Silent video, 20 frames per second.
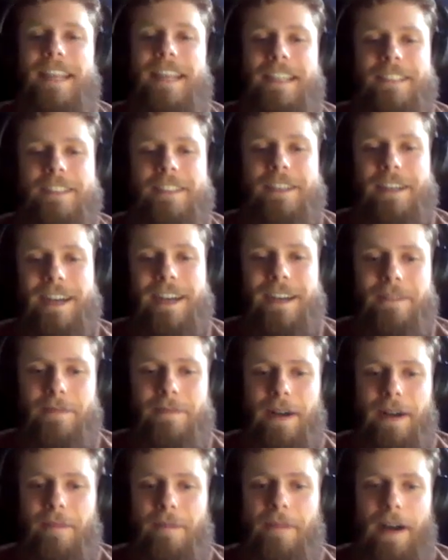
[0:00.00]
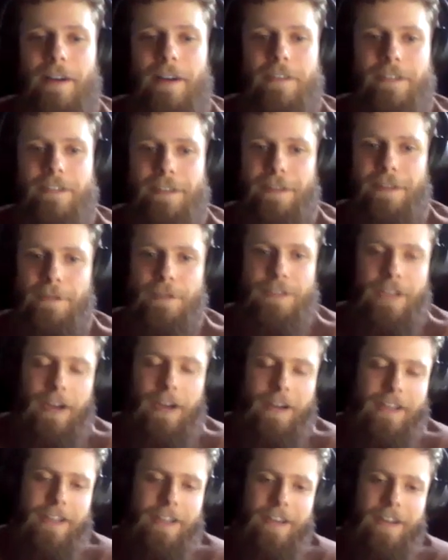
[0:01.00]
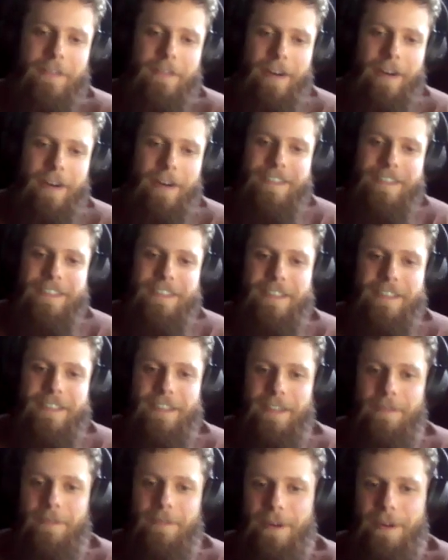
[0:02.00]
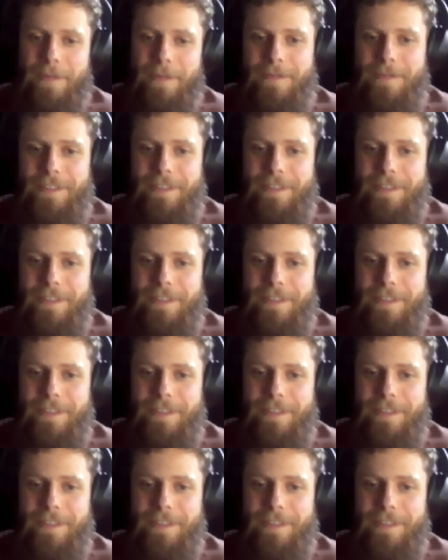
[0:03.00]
vendetta come about Luke's height? Where has this come from?